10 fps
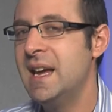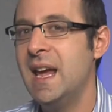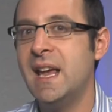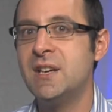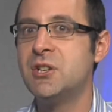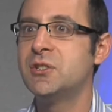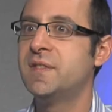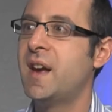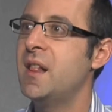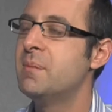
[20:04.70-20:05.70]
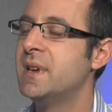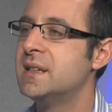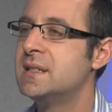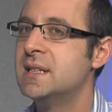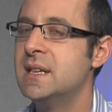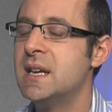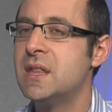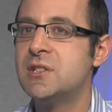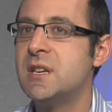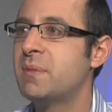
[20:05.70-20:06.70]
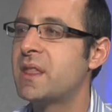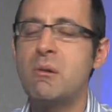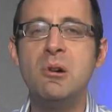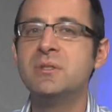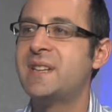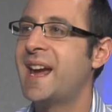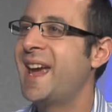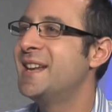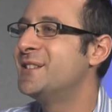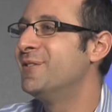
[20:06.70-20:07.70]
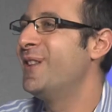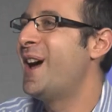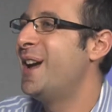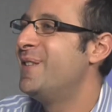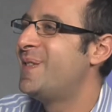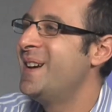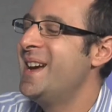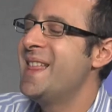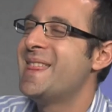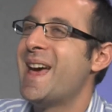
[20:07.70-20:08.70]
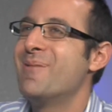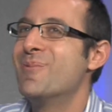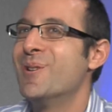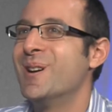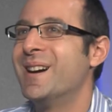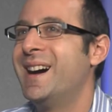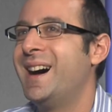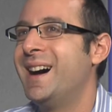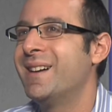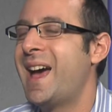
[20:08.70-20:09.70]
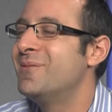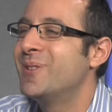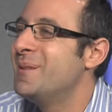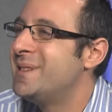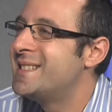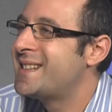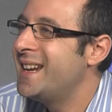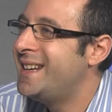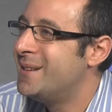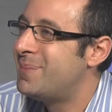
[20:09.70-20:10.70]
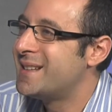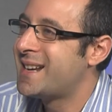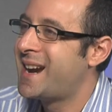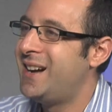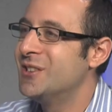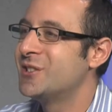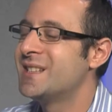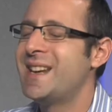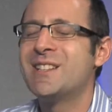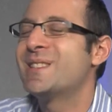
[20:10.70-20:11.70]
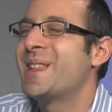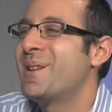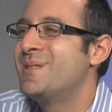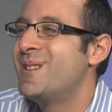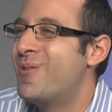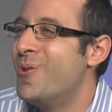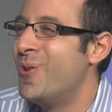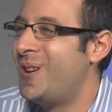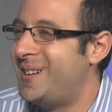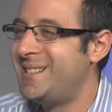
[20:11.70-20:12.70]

In adult development, there seemed like there were whole decades of life that were hadn't really been studied by psychologists, and I just thought that was so cool.